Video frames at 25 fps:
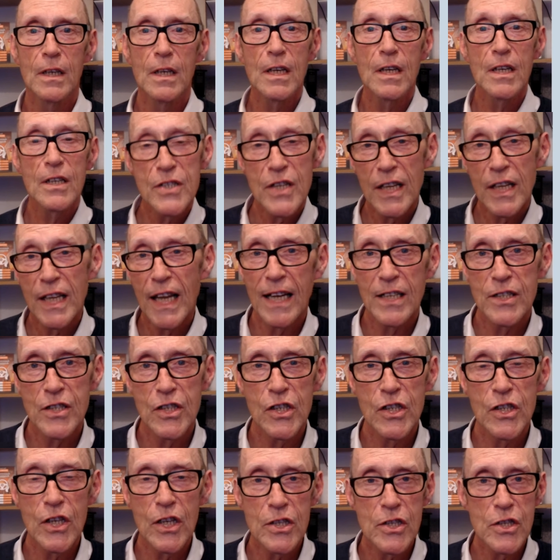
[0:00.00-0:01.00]
So
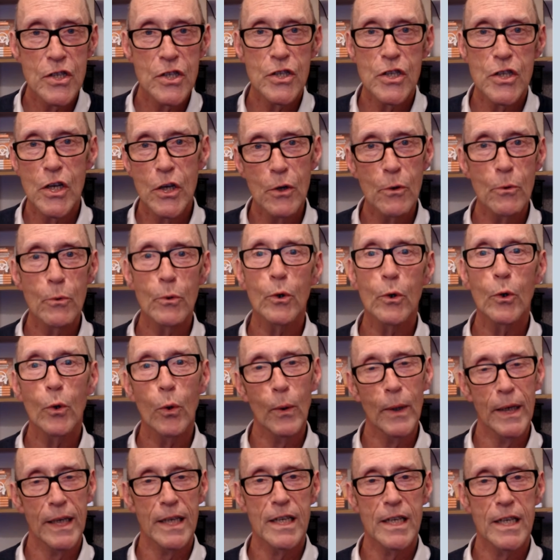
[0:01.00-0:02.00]
that's just 2
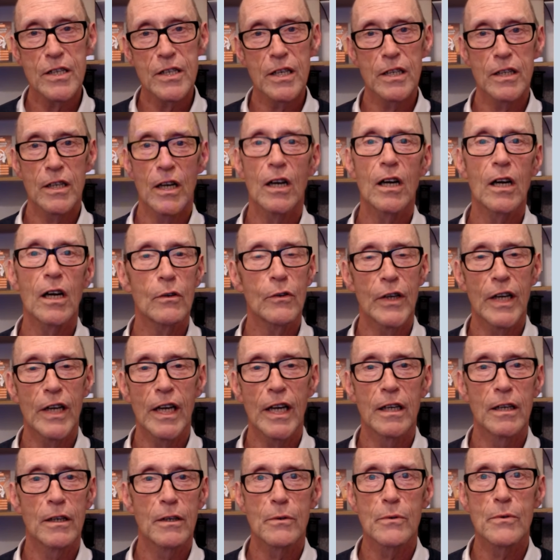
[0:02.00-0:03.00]
quick
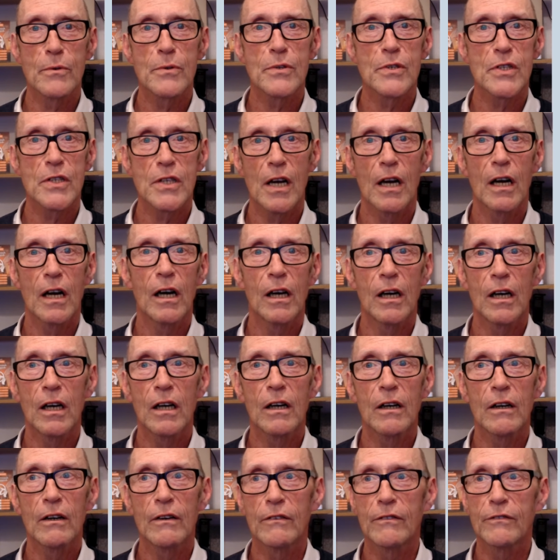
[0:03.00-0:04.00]
scenarios
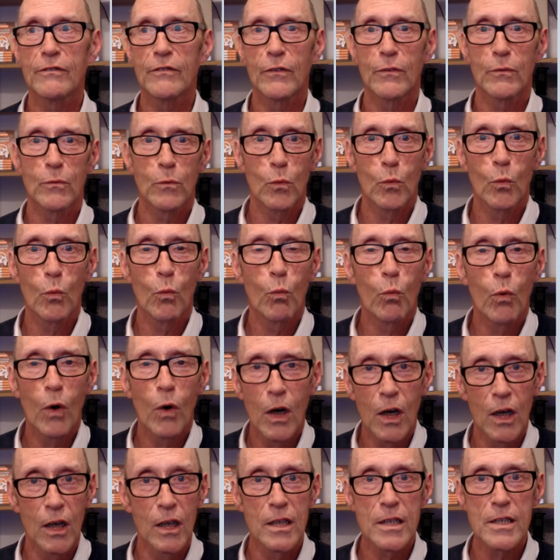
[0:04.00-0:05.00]
of
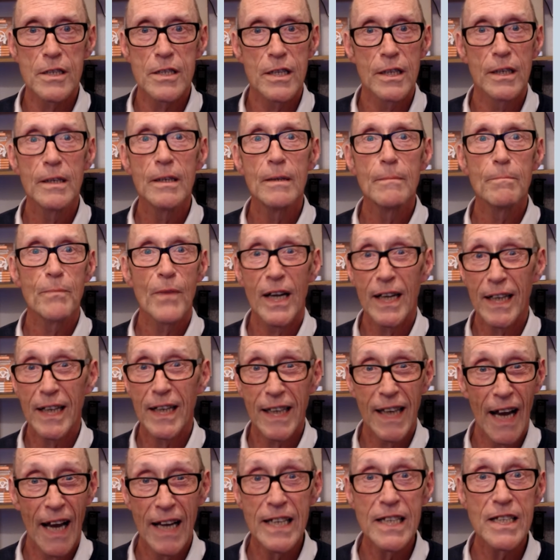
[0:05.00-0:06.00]
what a
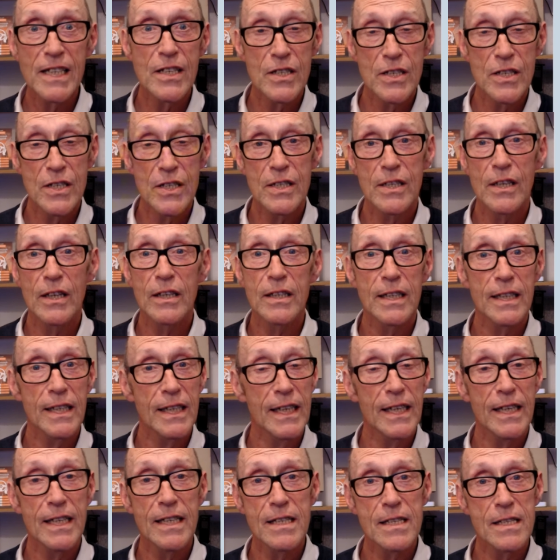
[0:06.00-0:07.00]
case
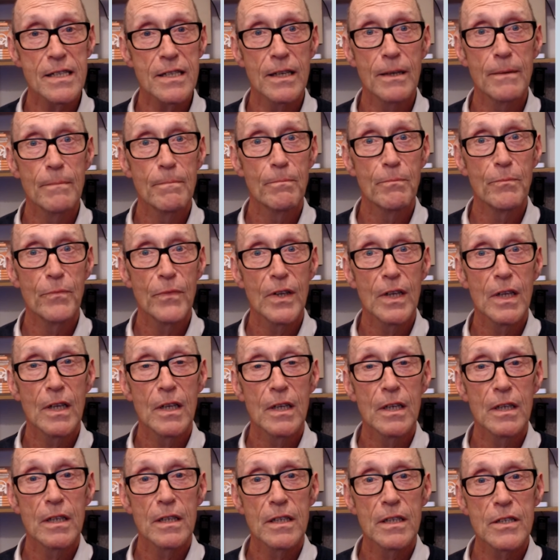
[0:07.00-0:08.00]
study is.
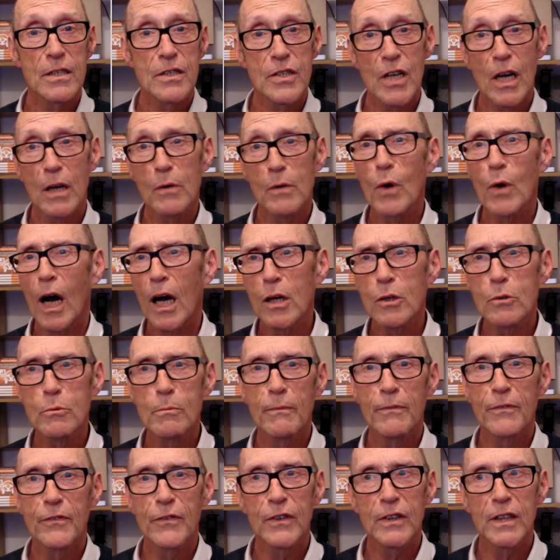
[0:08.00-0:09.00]
So
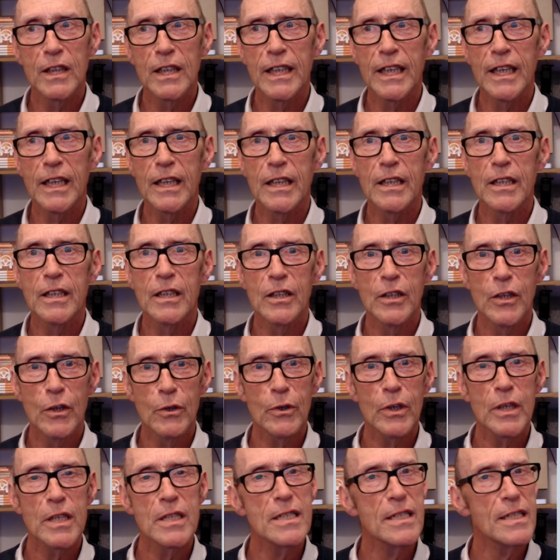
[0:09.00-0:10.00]
hopefully you
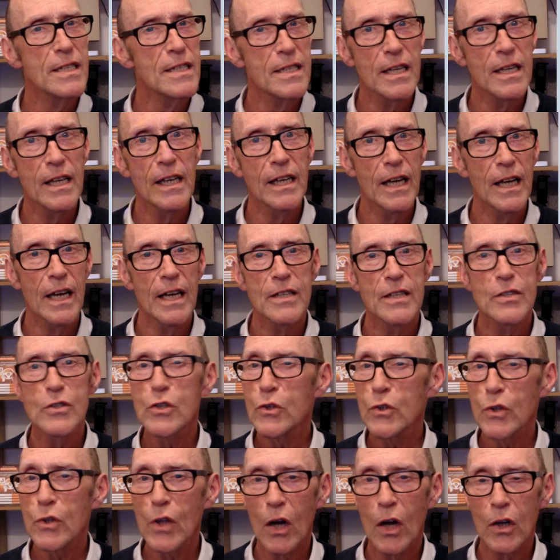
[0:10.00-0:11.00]
can see it's
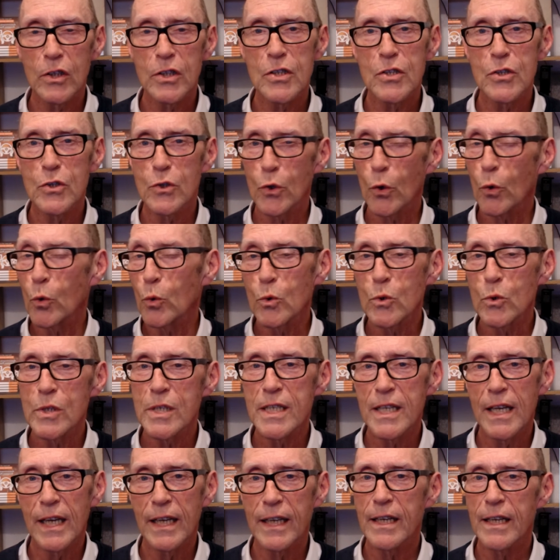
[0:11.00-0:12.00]
not as
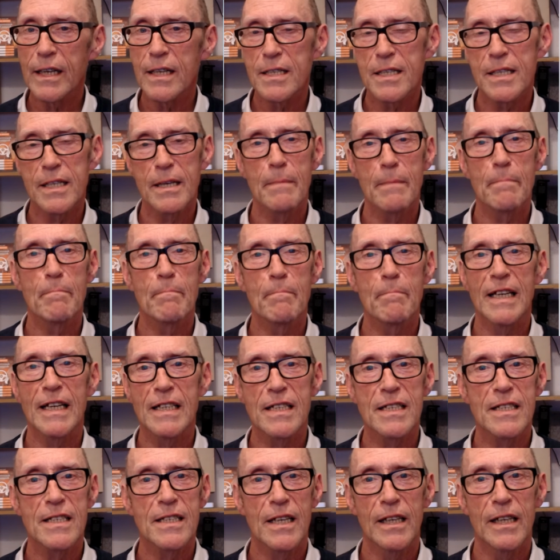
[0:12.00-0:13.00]
daunting as it may
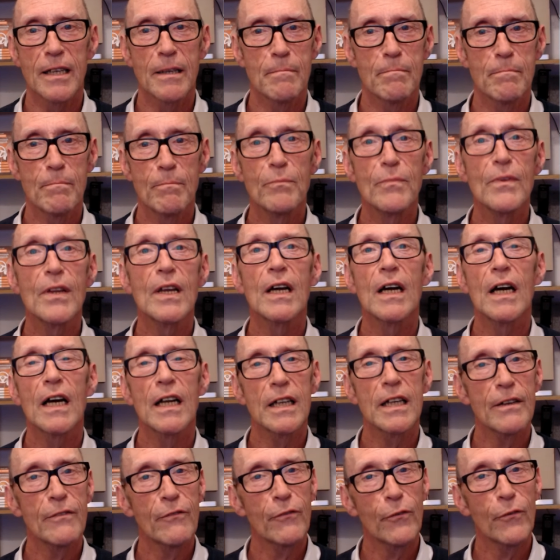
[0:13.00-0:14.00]
seem.
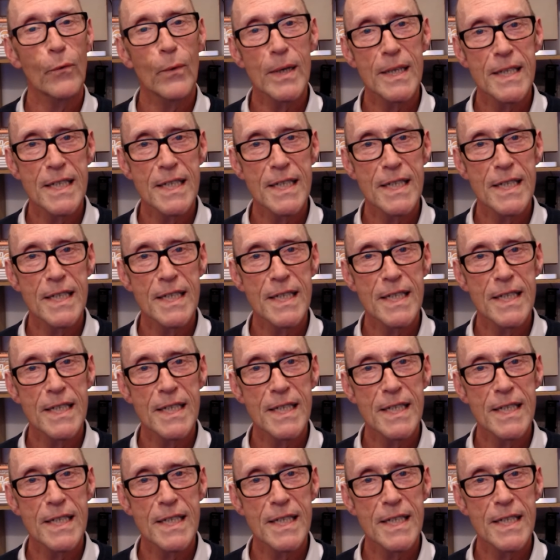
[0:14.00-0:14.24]
And if we